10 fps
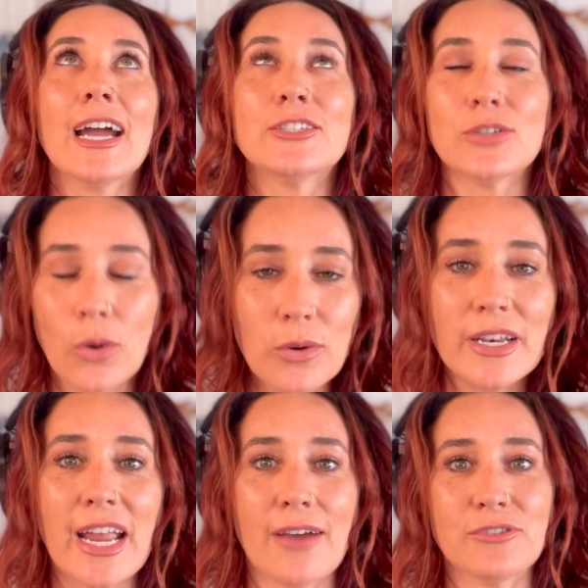I
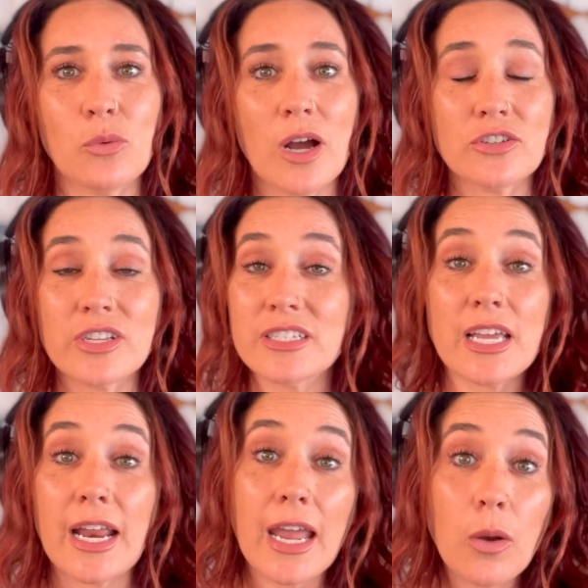totally have to watch these
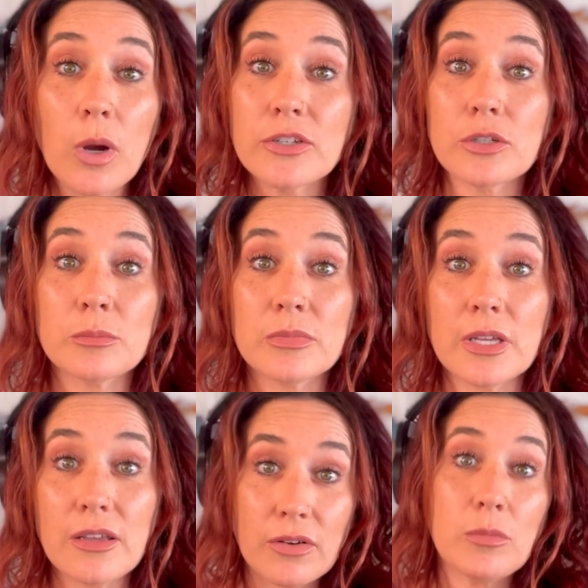and I can't watch them
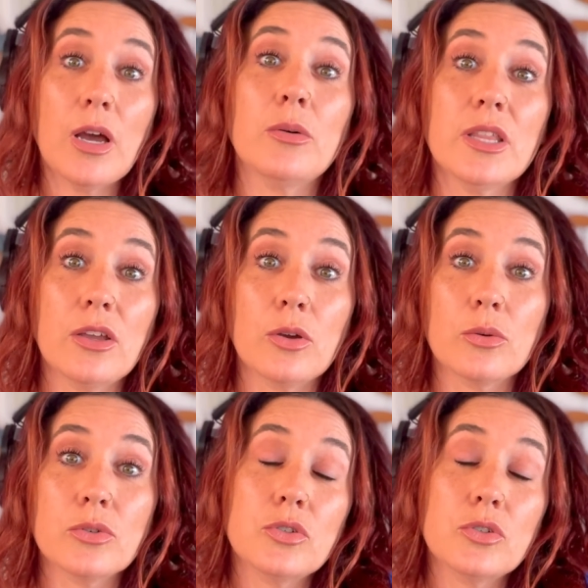if I'm not with you.